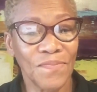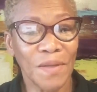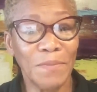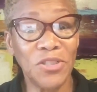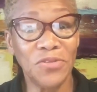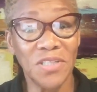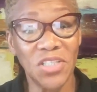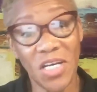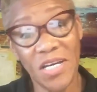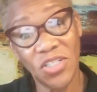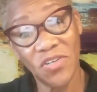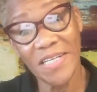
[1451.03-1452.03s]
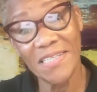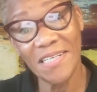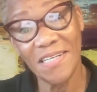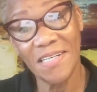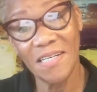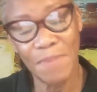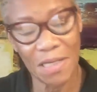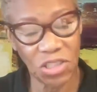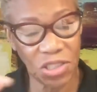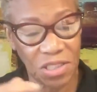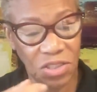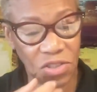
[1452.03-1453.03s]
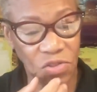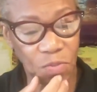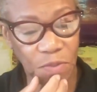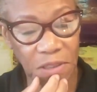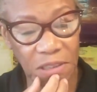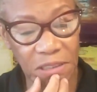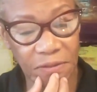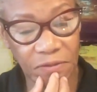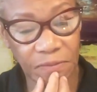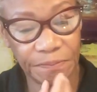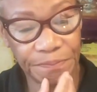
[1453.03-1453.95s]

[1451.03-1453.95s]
But you can change your identity by changing your beliefs.